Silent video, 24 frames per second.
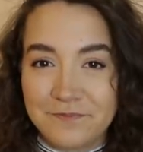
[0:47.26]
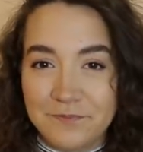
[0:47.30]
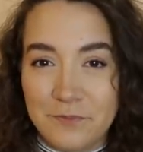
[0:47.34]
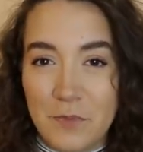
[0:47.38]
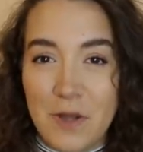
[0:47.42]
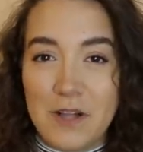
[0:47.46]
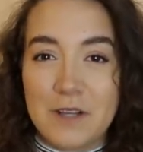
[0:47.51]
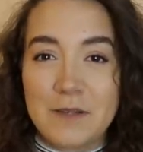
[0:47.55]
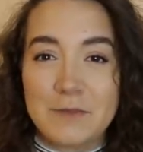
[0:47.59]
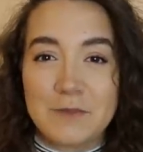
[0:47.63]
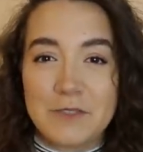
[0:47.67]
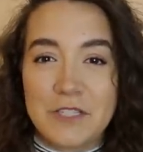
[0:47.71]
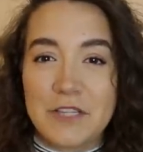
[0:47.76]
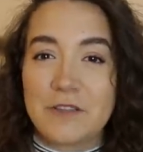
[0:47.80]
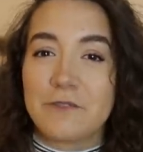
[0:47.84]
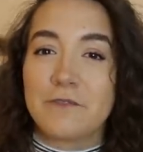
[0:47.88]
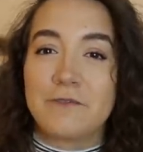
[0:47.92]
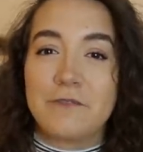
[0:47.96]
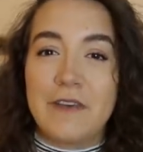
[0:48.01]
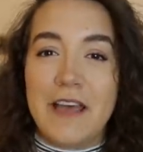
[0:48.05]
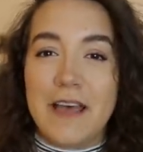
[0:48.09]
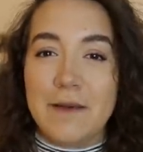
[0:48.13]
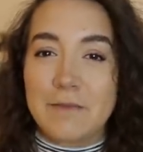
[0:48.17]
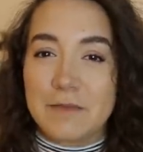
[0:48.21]
Welcome to the
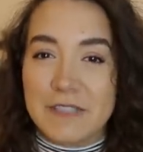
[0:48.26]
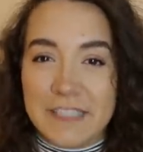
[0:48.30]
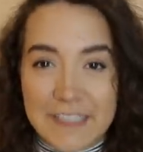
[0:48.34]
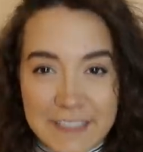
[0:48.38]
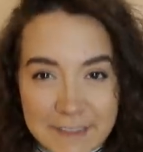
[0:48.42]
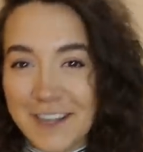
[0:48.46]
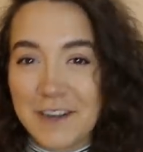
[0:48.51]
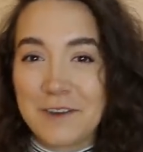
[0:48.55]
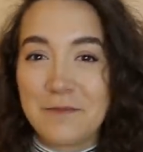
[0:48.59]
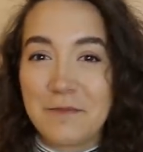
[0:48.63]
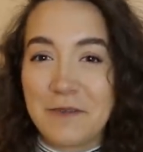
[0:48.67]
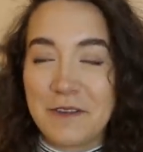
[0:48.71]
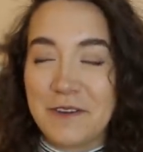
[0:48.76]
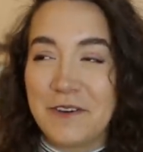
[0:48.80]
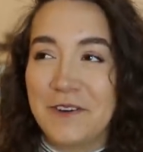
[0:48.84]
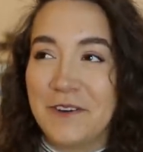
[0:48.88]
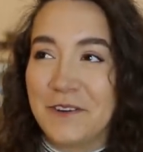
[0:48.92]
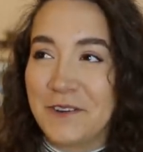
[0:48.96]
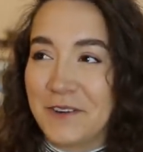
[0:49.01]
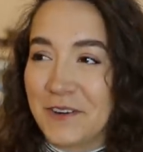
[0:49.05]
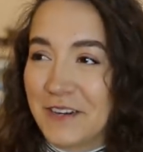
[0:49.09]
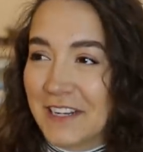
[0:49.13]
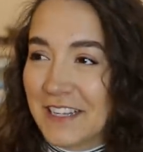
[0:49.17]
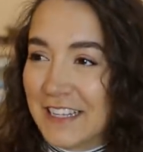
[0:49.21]
family. Hope
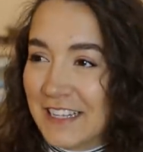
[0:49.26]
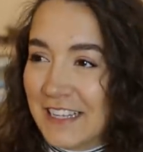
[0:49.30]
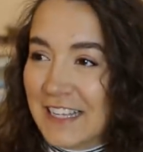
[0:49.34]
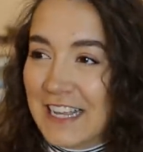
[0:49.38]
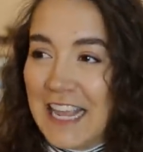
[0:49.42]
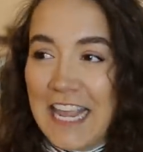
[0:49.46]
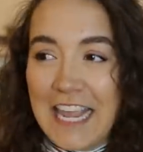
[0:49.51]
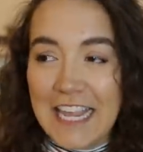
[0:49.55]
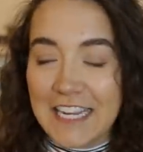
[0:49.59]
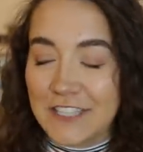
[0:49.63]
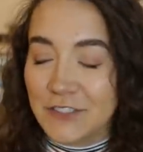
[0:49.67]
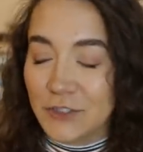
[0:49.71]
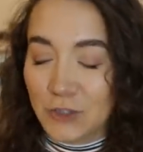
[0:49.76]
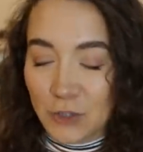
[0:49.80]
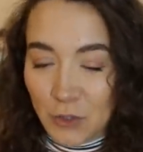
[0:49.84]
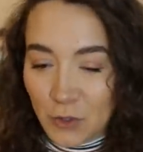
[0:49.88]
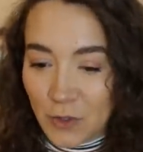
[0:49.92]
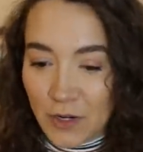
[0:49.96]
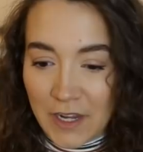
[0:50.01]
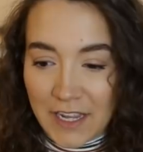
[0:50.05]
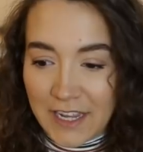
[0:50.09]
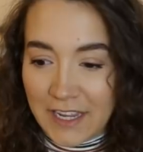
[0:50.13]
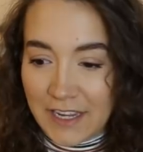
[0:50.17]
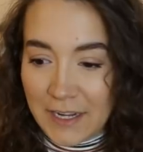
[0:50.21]
you
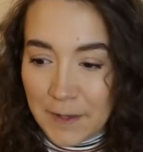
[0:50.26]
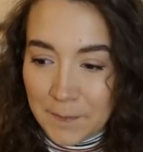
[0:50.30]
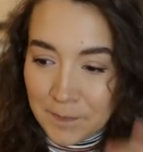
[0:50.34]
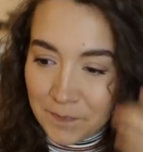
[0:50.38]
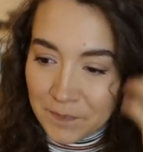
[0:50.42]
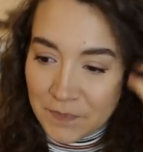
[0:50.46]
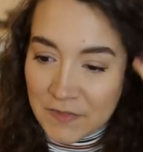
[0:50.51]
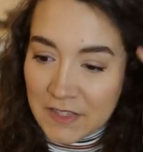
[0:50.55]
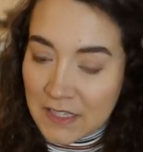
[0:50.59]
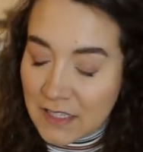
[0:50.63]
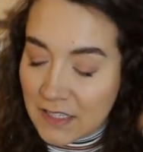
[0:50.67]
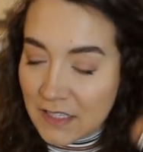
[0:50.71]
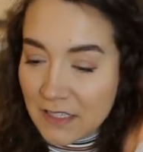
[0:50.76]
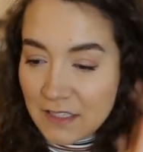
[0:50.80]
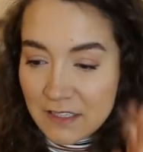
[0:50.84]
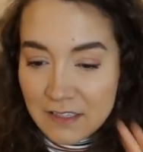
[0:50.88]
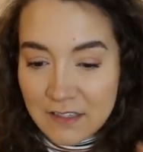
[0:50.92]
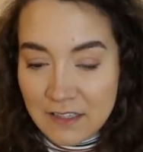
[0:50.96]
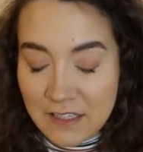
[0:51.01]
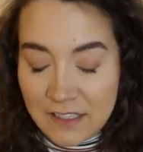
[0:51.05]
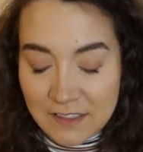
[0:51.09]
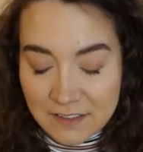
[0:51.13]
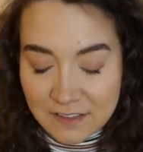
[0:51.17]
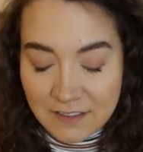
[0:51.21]
enjoy
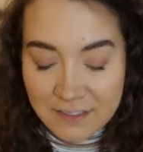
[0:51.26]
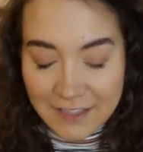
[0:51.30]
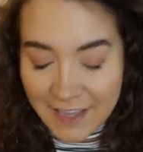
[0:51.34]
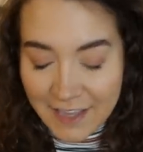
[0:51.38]
this